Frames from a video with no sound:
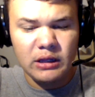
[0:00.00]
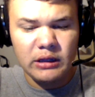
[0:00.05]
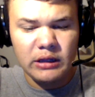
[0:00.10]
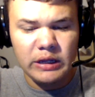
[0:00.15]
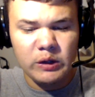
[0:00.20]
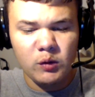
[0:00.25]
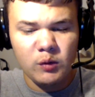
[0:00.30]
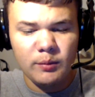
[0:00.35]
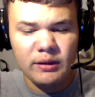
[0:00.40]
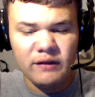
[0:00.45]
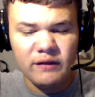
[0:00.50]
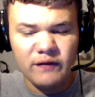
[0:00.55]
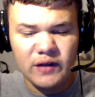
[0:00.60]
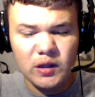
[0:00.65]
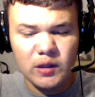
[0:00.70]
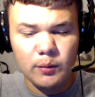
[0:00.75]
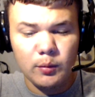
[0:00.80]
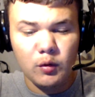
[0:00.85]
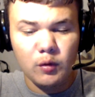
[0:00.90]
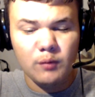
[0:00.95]
It will be
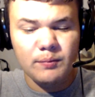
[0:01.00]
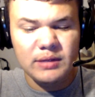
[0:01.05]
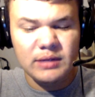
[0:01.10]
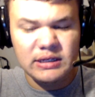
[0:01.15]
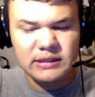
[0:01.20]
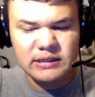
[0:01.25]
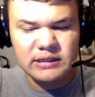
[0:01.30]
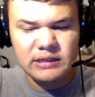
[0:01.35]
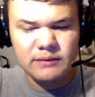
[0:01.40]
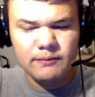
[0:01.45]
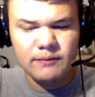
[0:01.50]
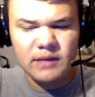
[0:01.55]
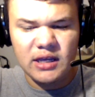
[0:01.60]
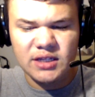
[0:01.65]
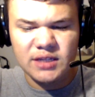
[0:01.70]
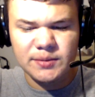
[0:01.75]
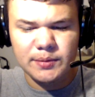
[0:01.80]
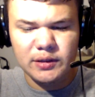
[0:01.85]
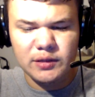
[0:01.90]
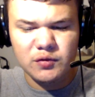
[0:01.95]
available on PC,
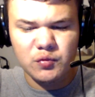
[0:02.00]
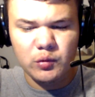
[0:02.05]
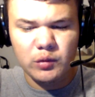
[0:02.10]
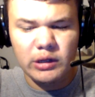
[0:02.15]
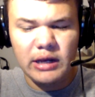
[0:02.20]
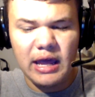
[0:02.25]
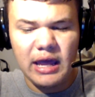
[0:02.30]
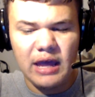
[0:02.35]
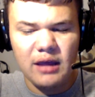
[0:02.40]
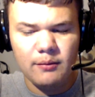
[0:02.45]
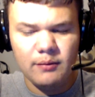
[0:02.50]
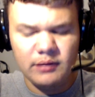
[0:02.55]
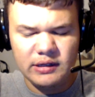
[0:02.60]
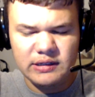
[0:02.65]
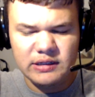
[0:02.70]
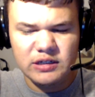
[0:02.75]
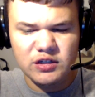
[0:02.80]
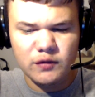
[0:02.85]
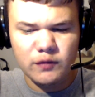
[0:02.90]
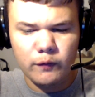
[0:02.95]
Xbox One, and
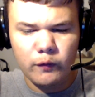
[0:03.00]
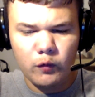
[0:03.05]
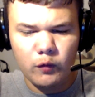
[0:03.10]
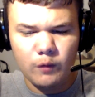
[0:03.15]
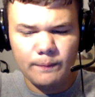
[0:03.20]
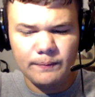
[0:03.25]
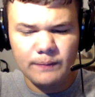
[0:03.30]
PlayStation 4.